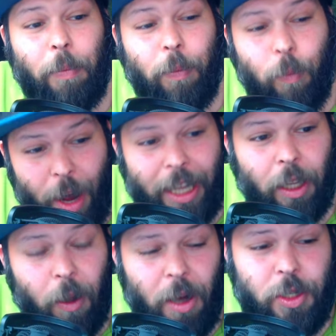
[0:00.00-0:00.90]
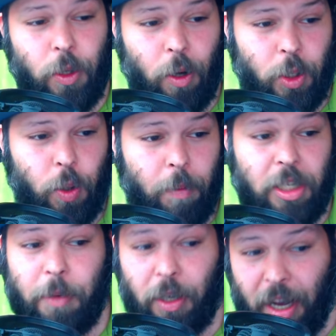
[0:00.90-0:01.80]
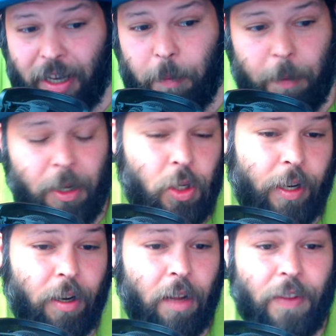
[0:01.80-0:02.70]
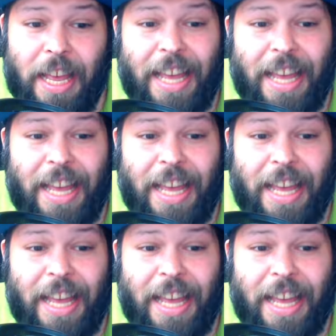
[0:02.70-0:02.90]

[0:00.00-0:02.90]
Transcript: white lost their dark square bishop. They're not going to be able to trade off.